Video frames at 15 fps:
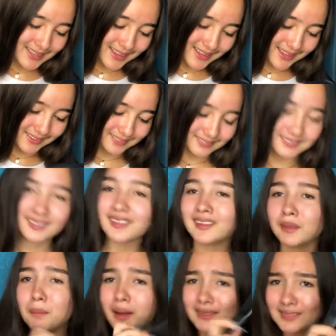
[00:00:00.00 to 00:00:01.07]
yeah. And
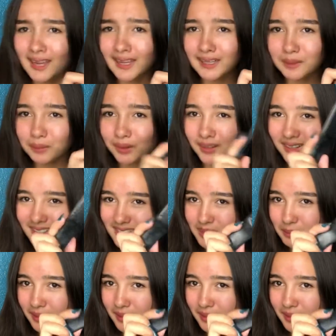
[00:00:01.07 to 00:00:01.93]
then my tiny brush.